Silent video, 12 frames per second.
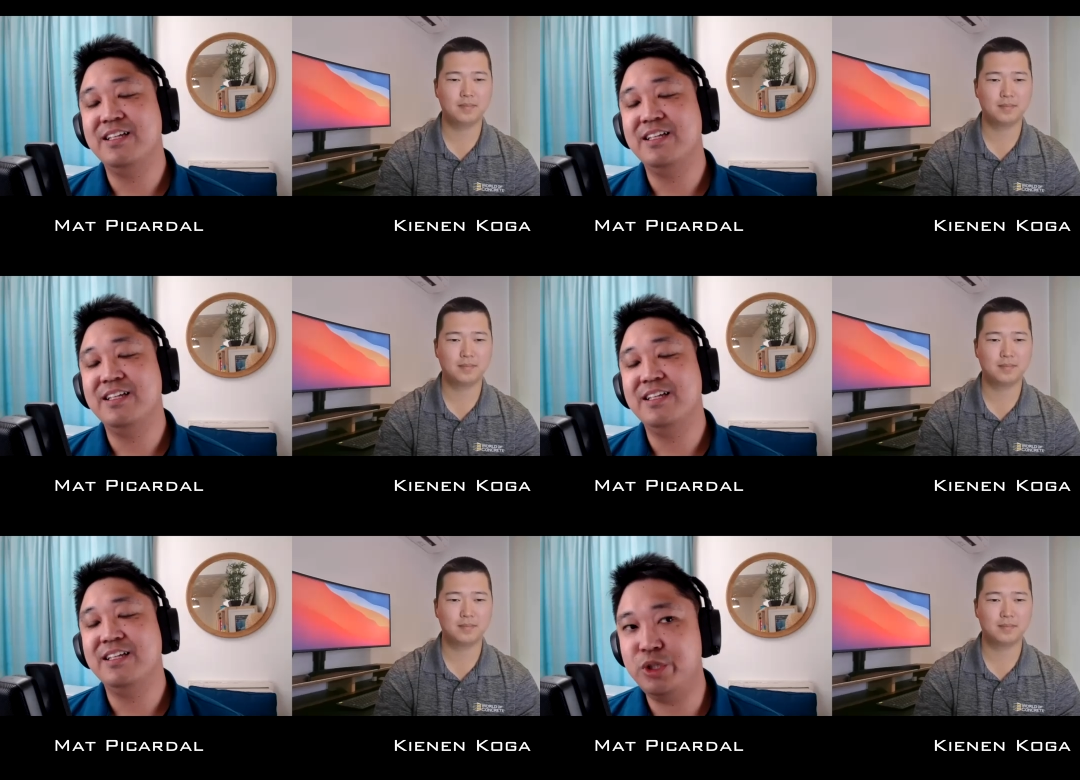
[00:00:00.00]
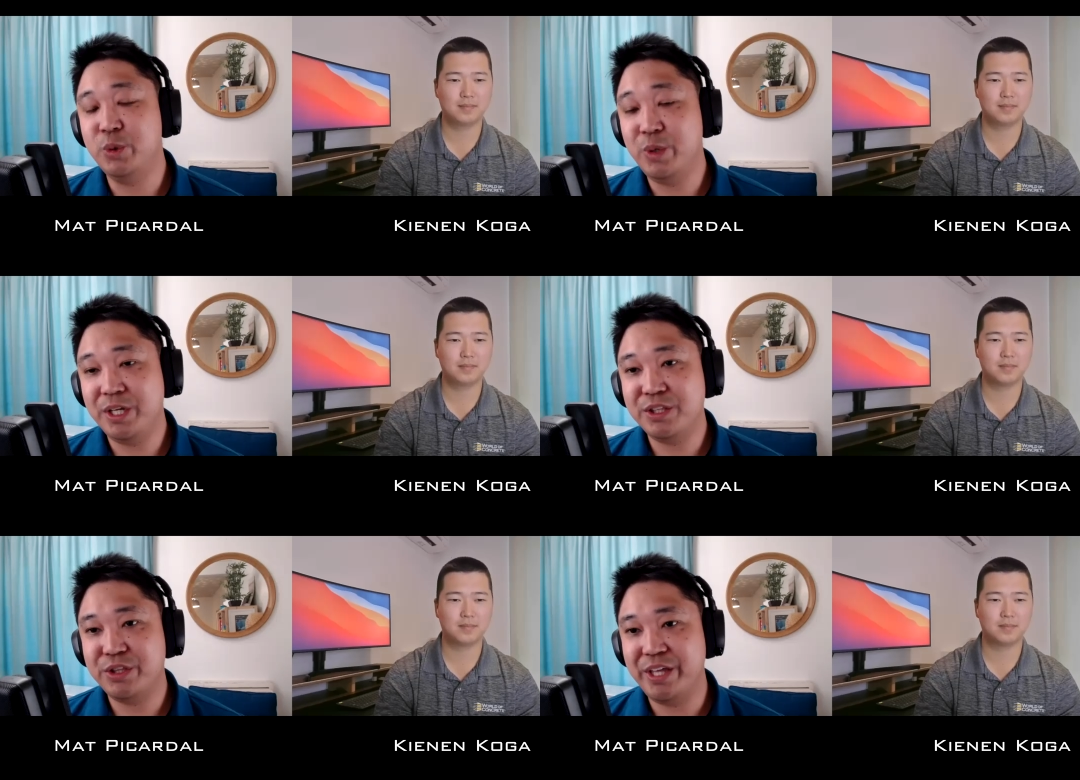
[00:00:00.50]

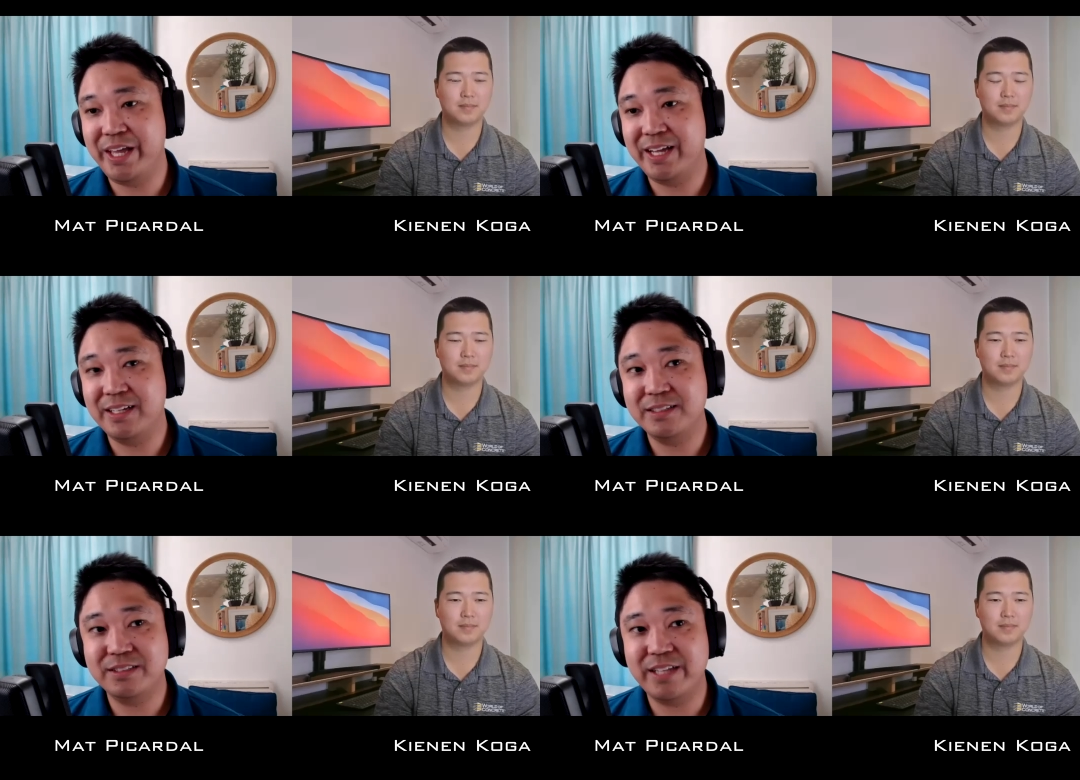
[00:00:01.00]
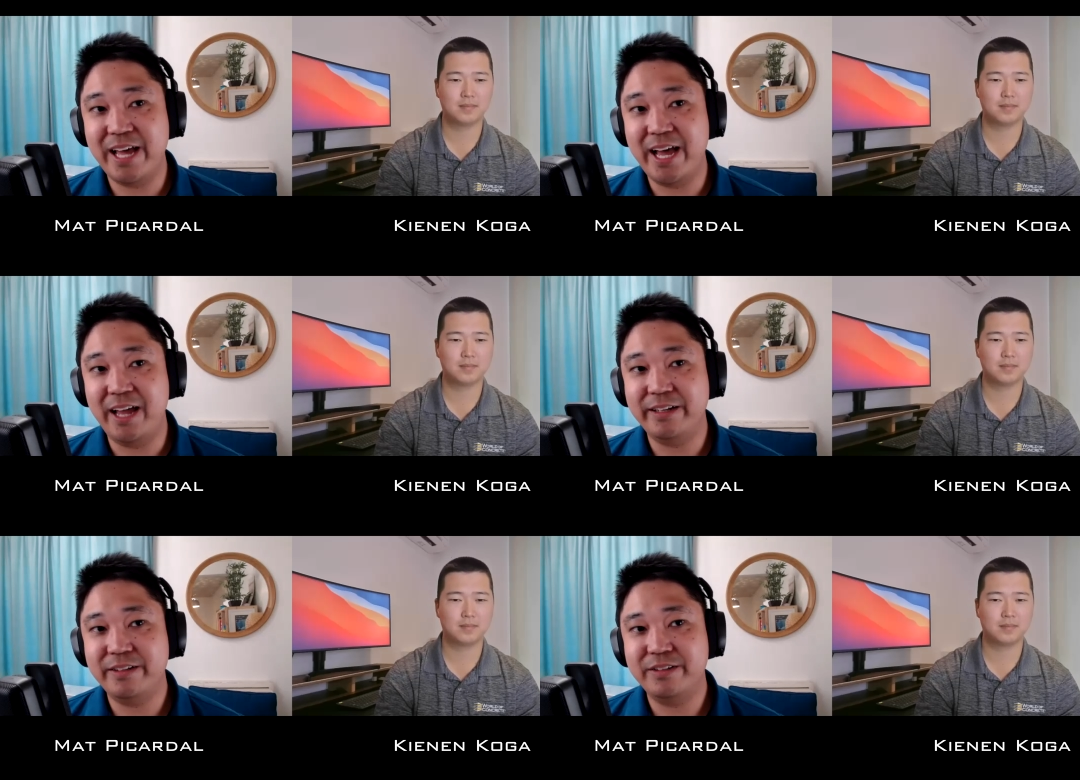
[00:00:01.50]
Speaker 1: So doing things
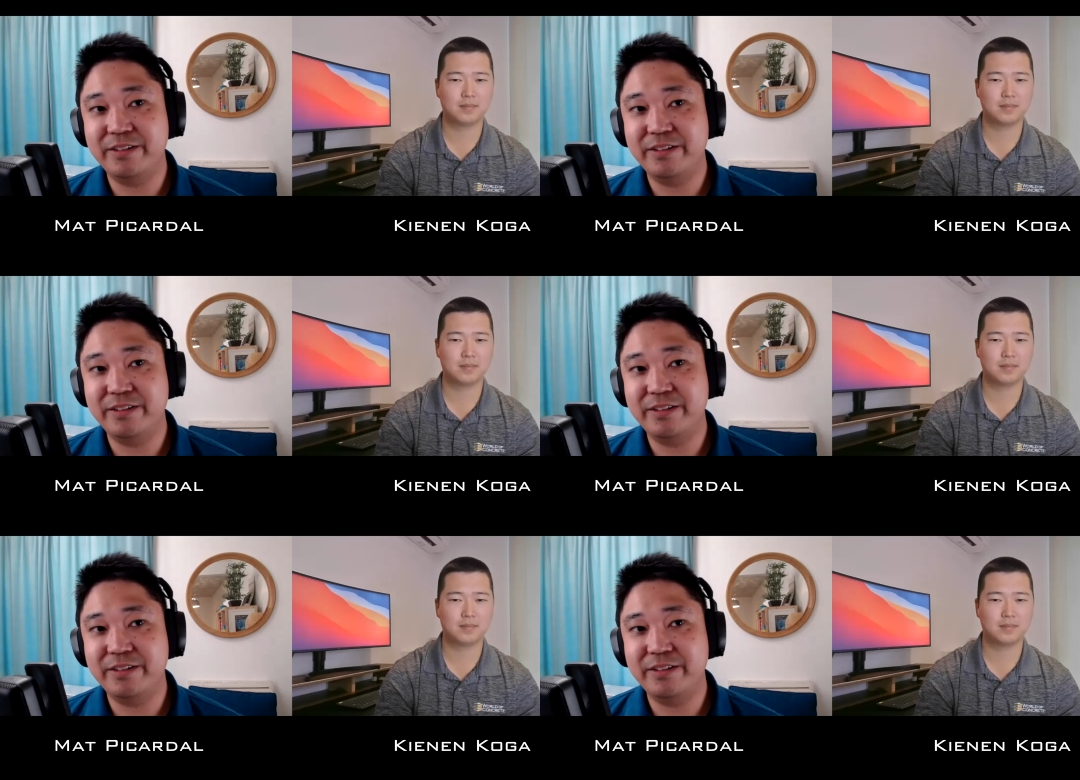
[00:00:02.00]
that